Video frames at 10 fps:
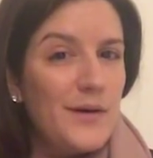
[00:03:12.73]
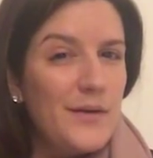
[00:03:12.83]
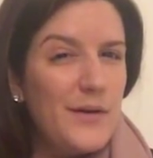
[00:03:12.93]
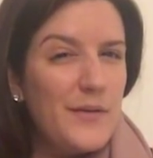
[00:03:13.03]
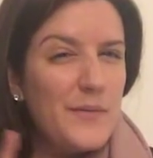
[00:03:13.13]

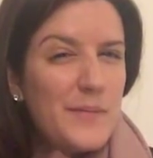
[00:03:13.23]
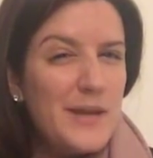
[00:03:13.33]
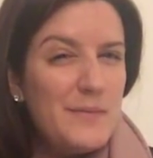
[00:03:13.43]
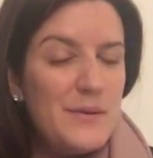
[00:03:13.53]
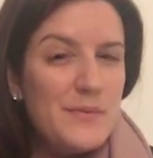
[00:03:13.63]
And although
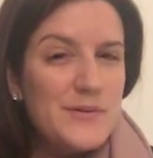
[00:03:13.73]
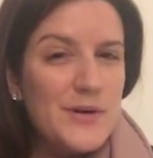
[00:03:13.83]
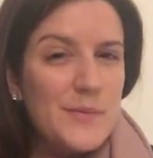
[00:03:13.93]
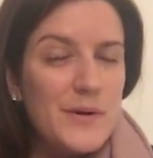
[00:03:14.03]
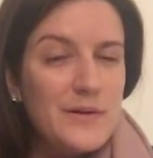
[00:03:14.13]
many people
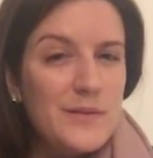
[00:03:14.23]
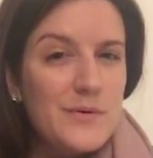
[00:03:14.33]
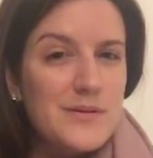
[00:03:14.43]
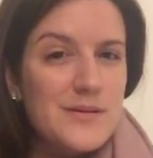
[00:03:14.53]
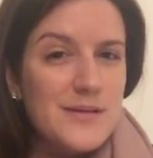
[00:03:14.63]
talk about
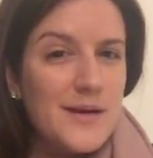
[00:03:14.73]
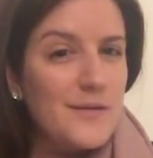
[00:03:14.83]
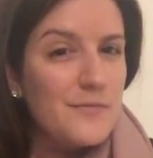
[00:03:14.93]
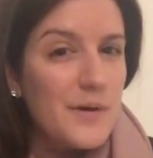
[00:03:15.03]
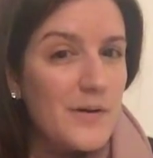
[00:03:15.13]
Libra as the sign
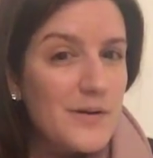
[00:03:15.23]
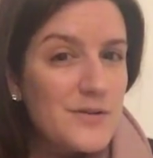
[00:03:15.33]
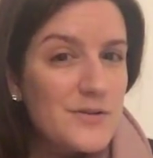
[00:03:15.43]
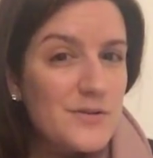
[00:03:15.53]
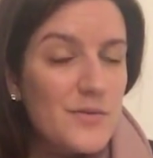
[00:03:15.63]
of
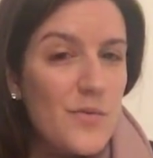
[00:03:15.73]
marriage